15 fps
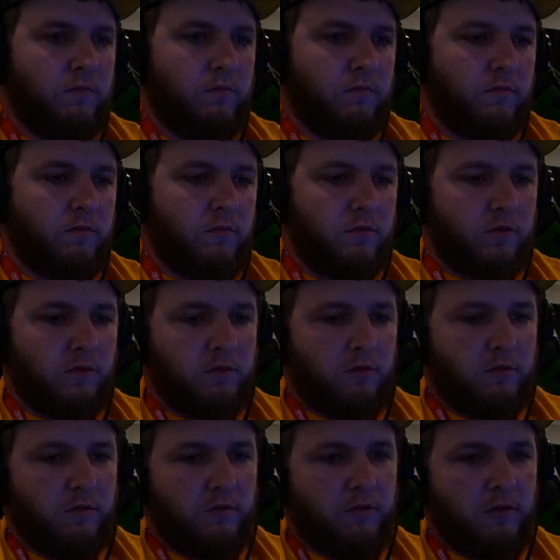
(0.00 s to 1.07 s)

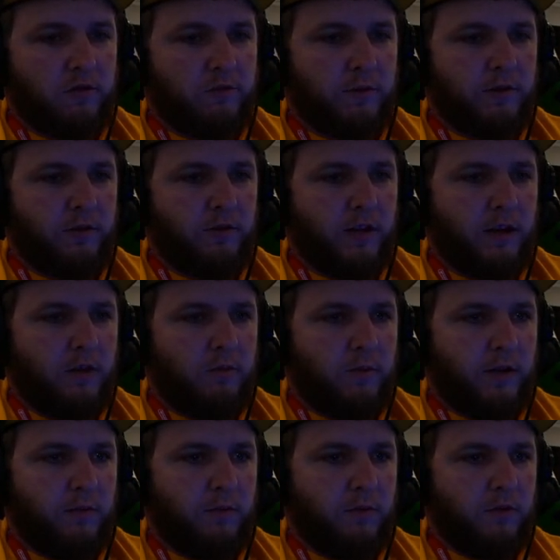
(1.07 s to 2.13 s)
as long as we do that,
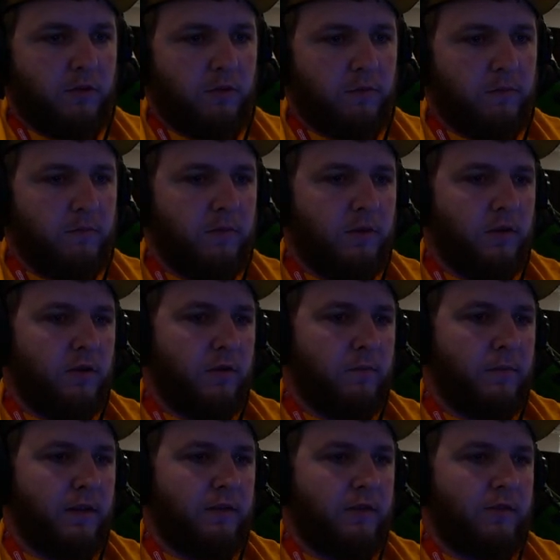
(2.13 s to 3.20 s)
we will
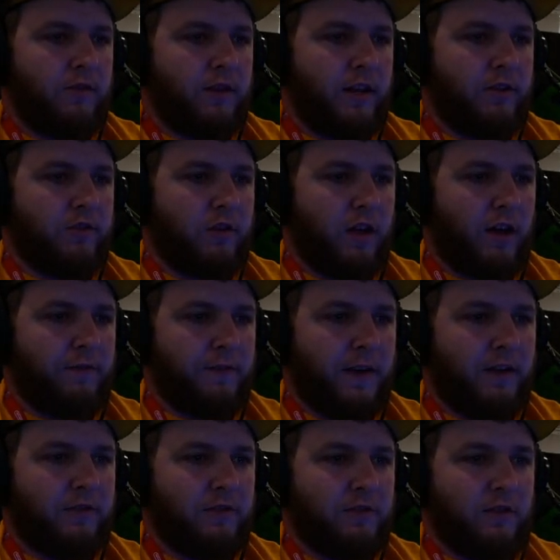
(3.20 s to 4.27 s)
beat this stage a lot
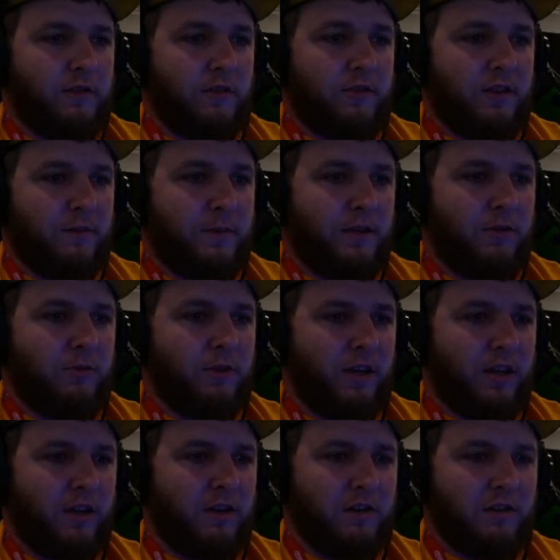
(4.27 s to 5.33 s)
faster than the CPU
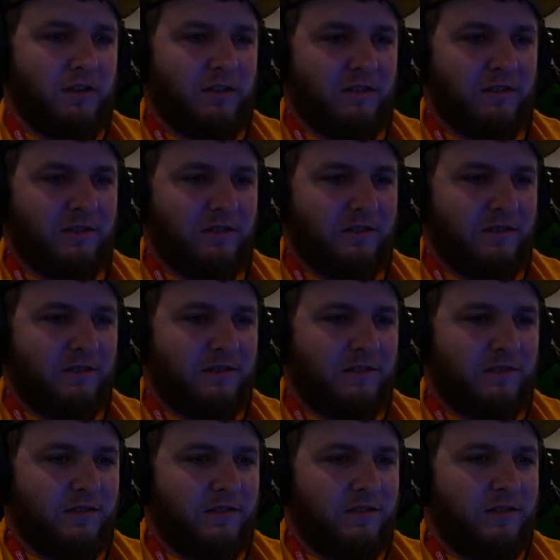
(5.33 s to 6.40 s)
can.
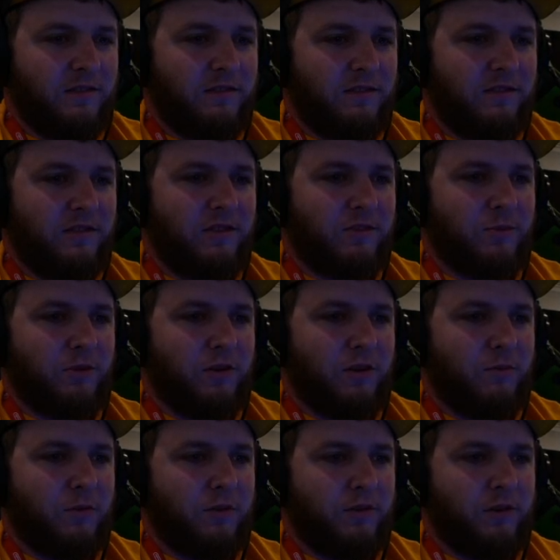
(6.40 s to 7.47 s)
Because we're
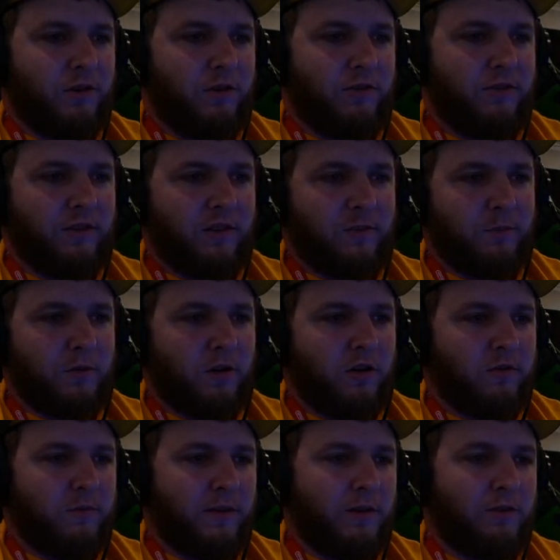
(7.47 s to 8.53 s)
on what's called 6
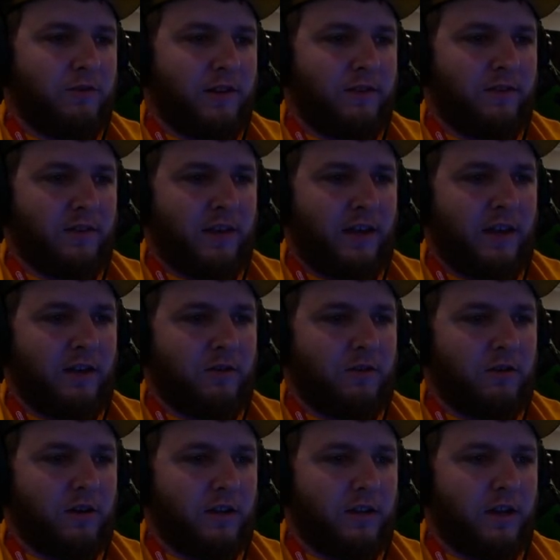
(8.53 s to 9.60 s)
bronze medals. That's the
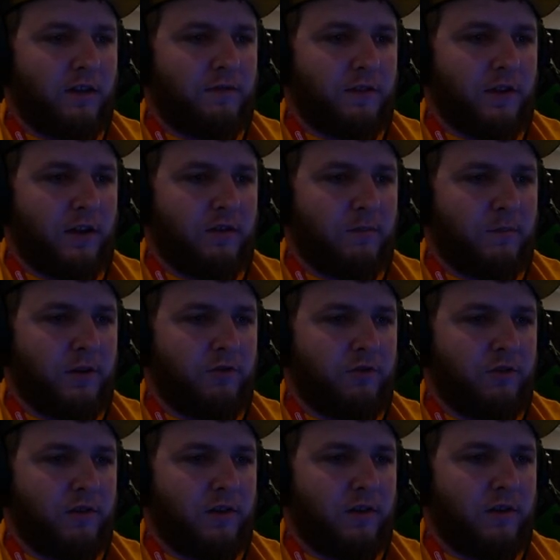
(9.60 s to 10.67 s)
category. I kind of forgot to
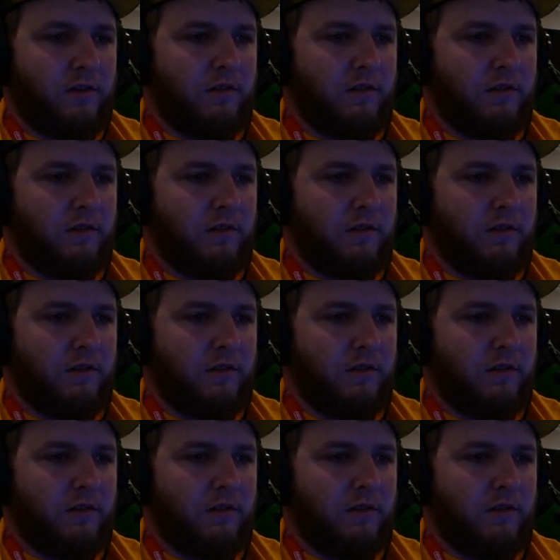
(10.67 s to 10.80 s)
mention that.